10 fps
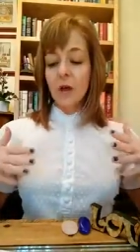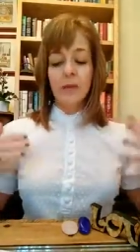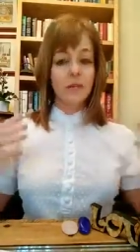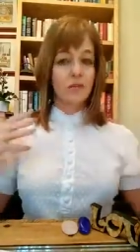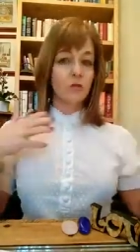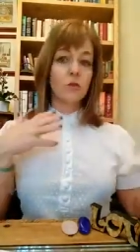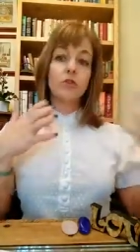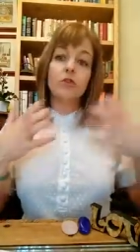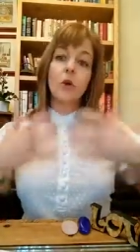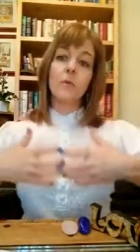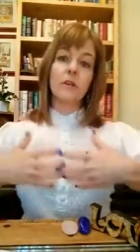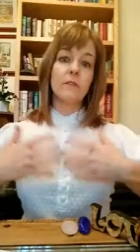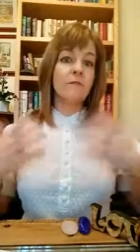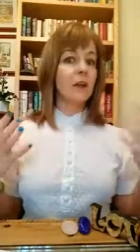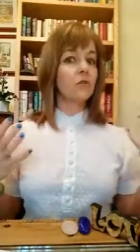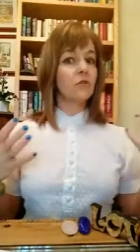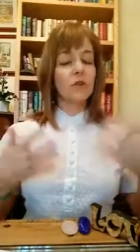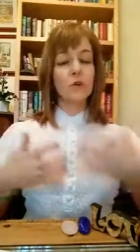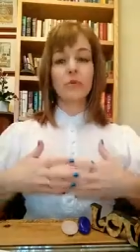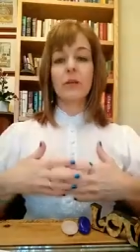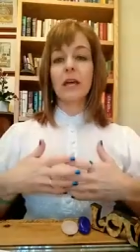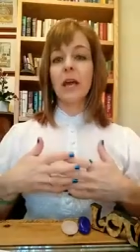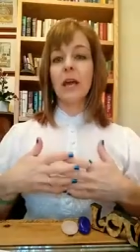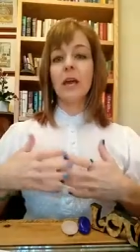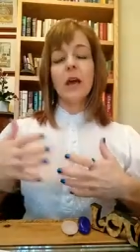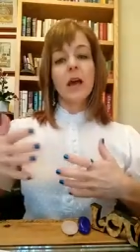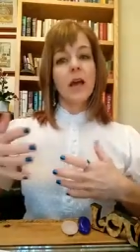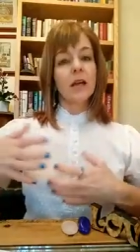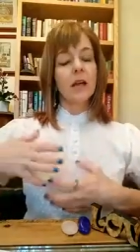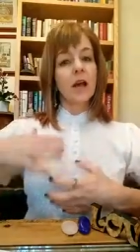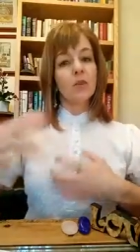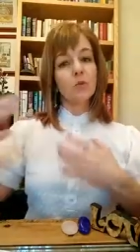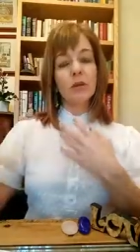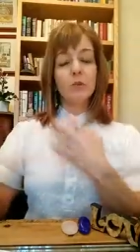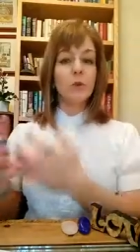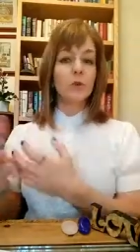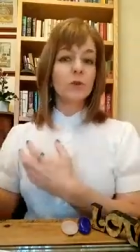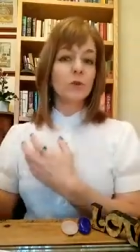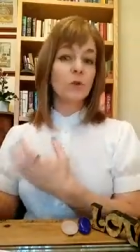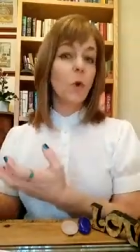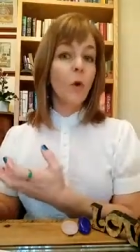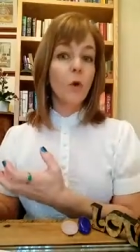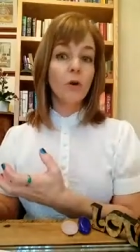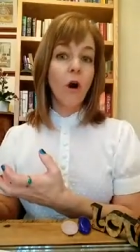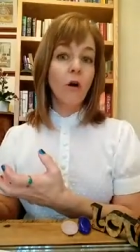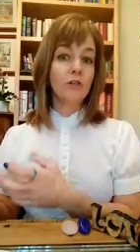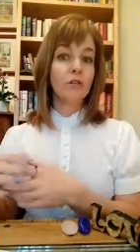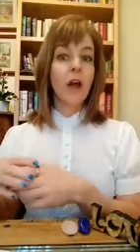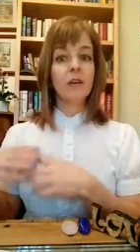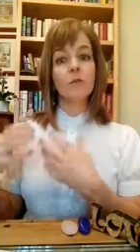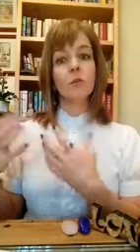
because there are so many factors at play and other people's soul contracts,